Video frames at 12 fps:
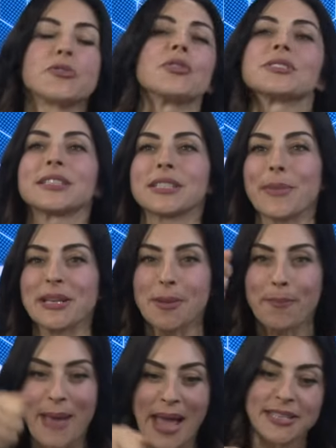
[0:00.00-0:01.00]
No, it's like somebody has a
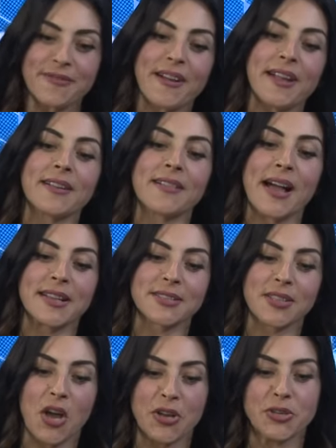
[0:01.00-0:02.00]
magnifying
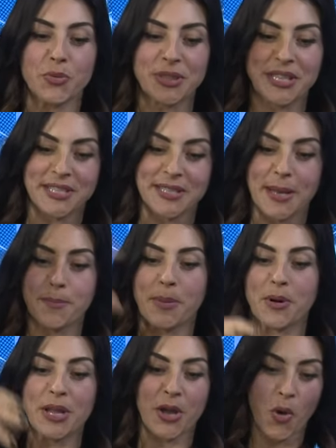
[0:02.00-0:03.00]
glass on you with the sun
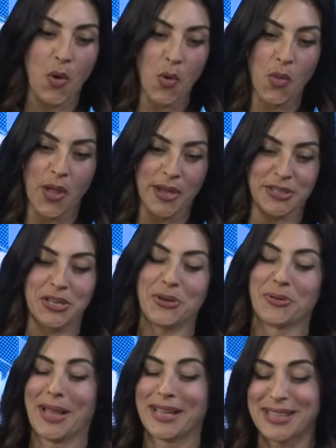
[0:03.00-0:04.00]
burning a hole on you
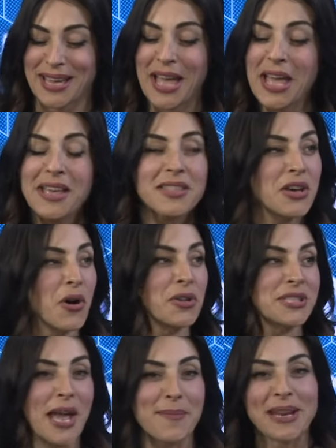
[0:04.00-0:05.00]
the whole
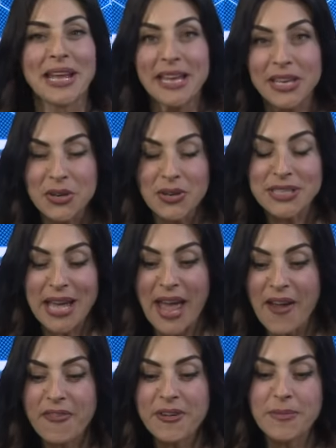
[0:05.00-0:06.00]
time. You
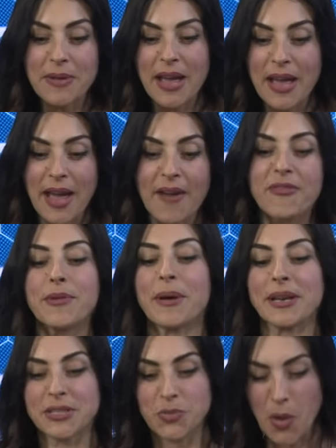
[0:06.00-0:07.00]
know,
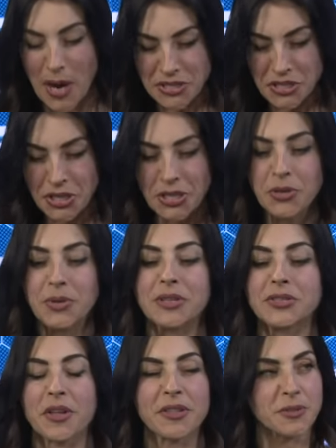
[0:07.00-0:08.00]
everybody's watching you and
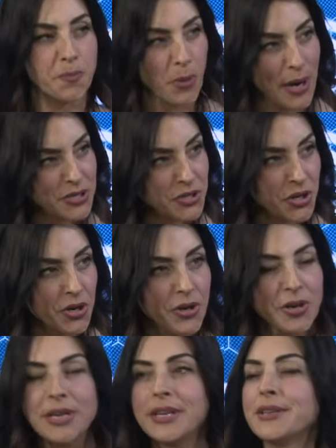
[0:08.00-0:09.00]
there's all this pressure
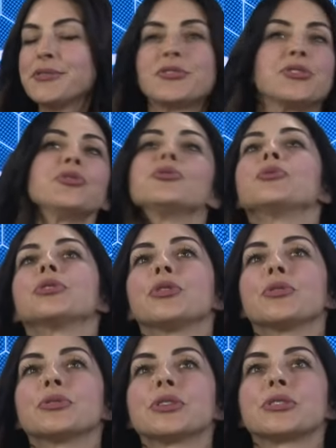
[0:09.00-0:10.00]
to, you
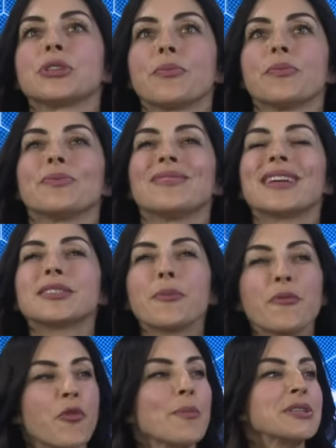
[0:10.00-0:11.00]
know, to not to
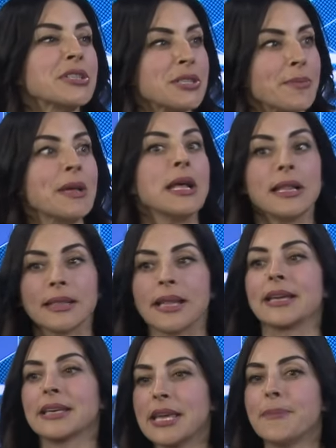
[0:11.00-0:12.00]
perform, but just to be,
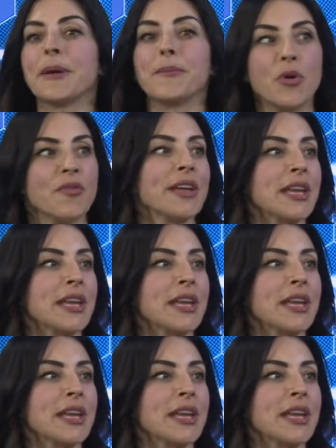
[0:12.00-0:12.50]
like, keep it moving.